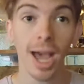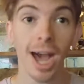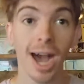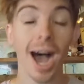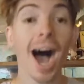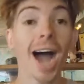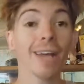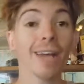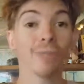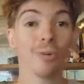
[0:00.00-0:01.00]
Uh, I
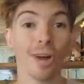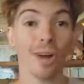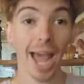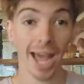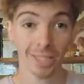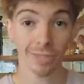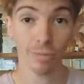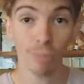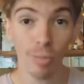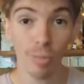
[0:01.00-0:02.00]
am the one, as of the
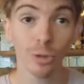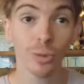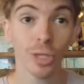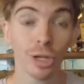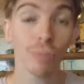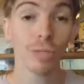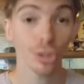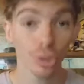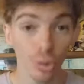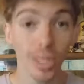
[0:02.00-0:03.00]
moment, who determines
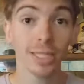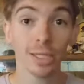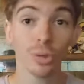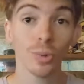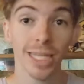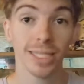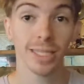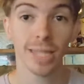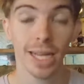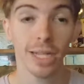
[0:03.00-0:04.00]
who is and who isn't
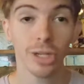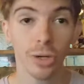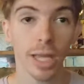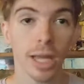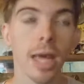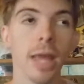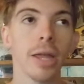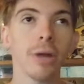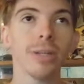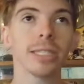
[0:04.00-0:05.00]
an Aeternian.
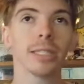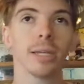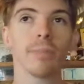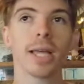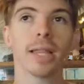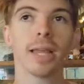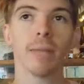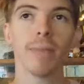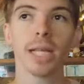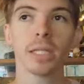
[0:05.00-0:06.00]
There isn't something that
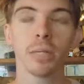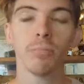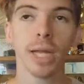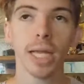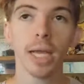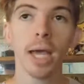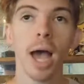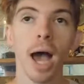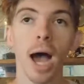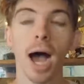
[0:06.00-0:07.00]
makes somebody,
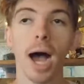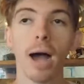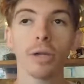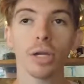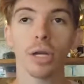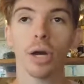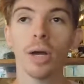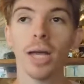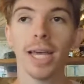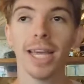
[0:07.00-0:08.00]
uh, you know,
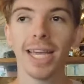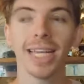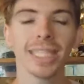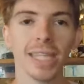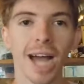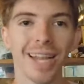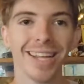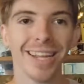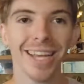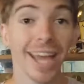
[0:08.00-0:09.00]
it, it's not an
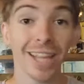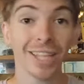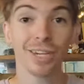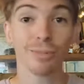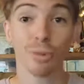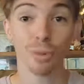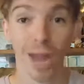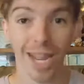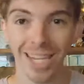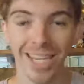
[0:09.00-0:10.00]
inalienable
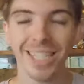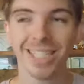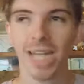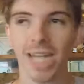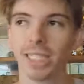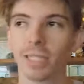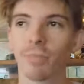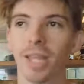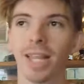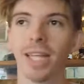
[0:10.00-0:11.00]
right. It is not
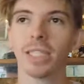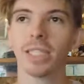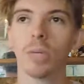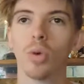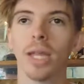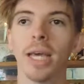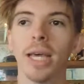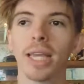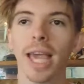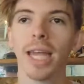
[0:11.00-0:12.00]
something that someone
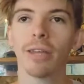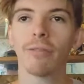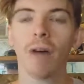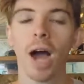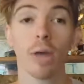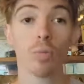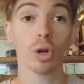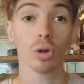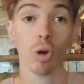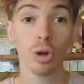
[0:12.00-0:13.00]
can define
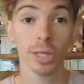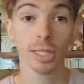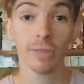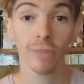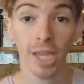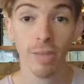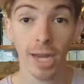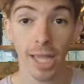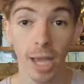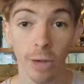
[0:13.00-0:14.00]
regardless of
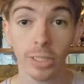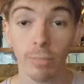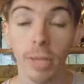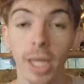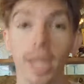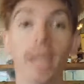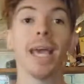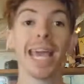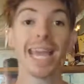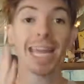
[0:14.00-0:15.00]
anybody else's opinion.
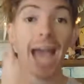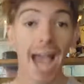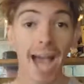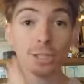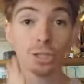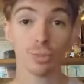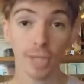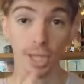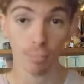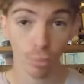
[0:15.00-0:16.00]
It has to
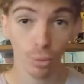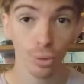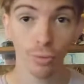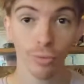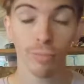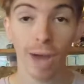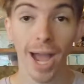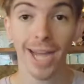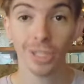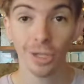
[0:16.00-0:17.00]
be approved by
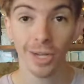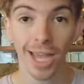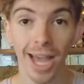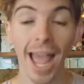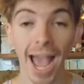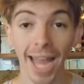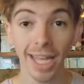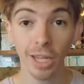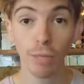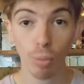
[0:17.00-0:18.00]
Aeternia at
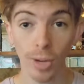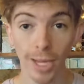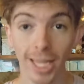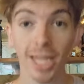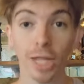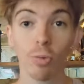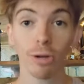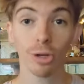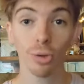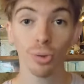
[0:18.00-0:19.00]
any point,
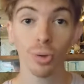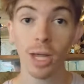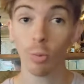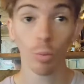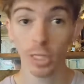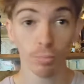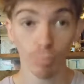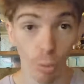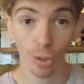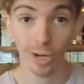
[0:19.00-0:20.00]
anyone who was
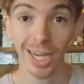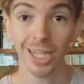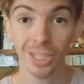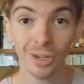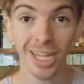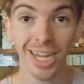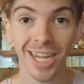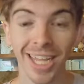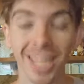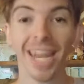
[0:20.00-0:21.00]
born in Aeternia
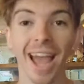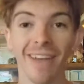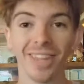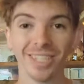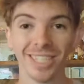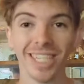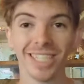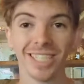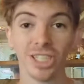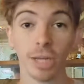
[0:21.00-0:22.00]
can have their
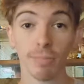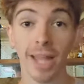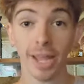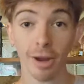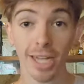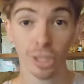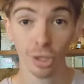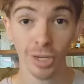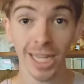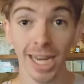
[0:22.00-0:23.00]
citizenship and their
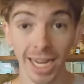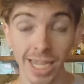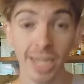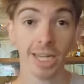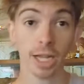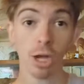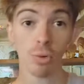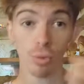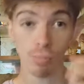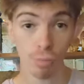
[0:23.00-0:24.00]
Aeternian identity
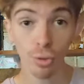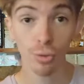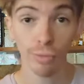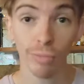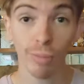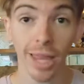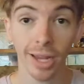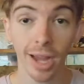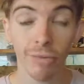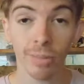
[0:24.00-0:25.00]
removed by the
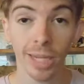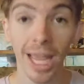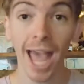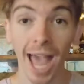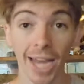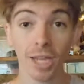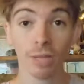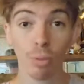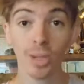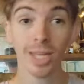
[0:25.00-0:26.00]
government. At any
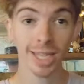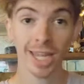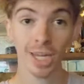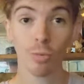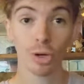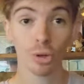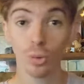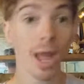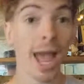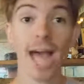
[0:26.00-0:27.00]
point, anyone
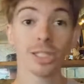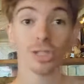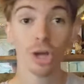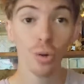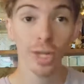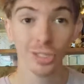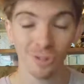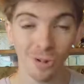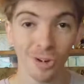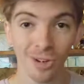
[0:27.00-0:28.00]
who has no
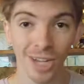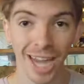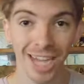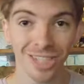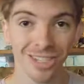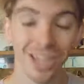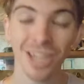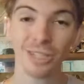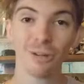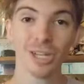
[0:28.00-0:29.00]
historical connection
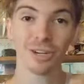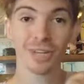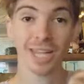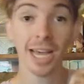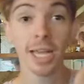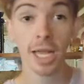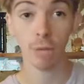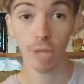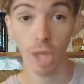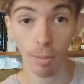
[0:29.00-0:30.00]
to Aeternia can
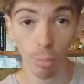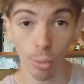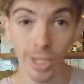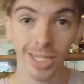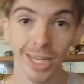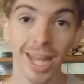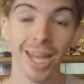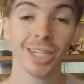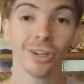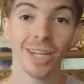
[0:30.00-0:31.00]
be appointed
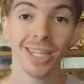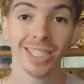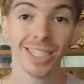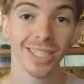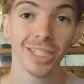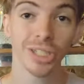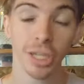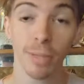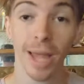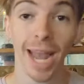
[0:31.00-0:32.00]
an Aeternian
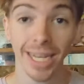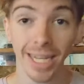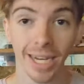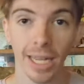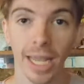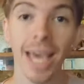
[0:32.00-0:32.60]
citizenship and identity.